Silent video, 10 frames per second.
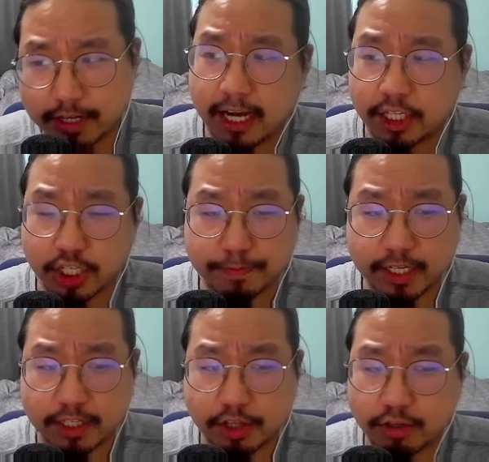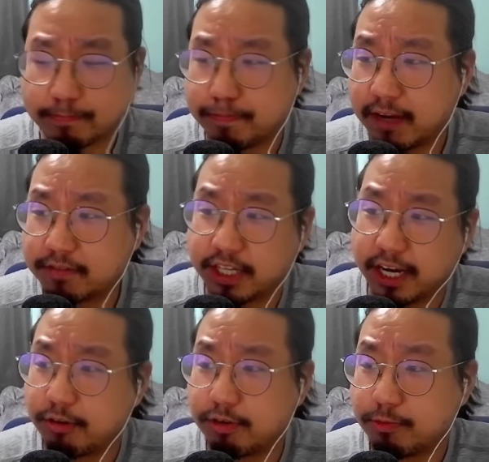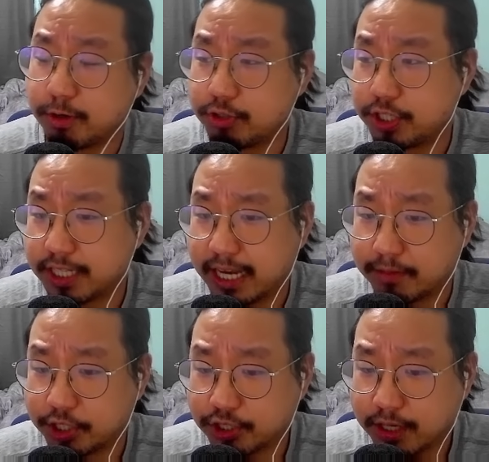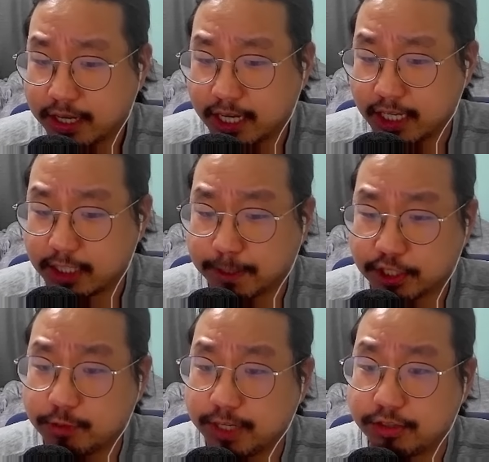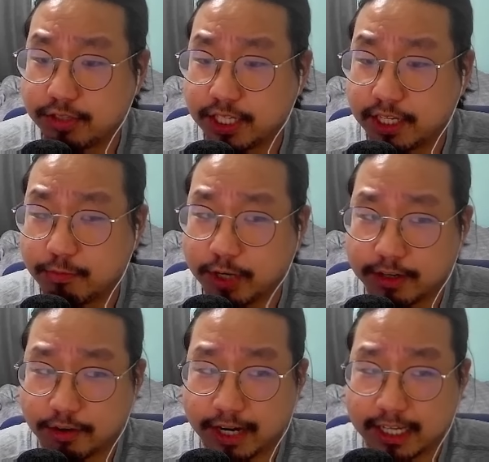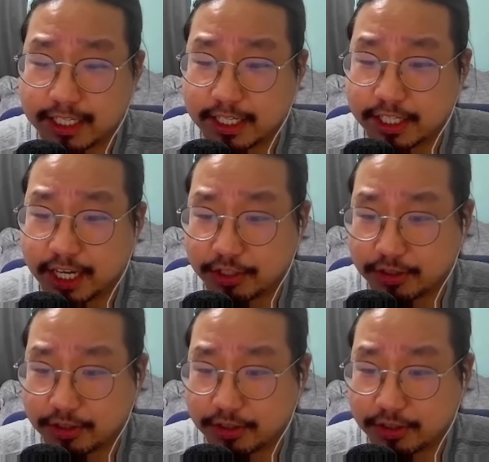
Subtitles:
just because of those buffs to arrow erosion damage, especially when you see what her S6 actually